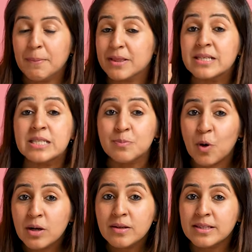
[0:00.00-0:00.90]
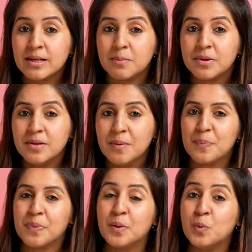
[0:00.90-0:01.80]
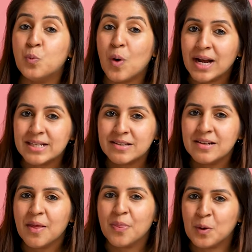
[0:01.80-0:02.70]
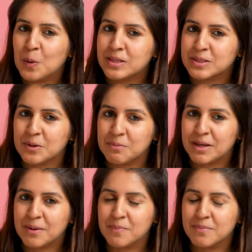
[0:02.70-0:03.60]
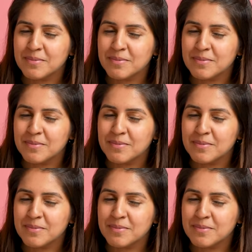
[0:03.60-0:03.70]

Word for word: But the smaller the number, the wider the hole is going to be.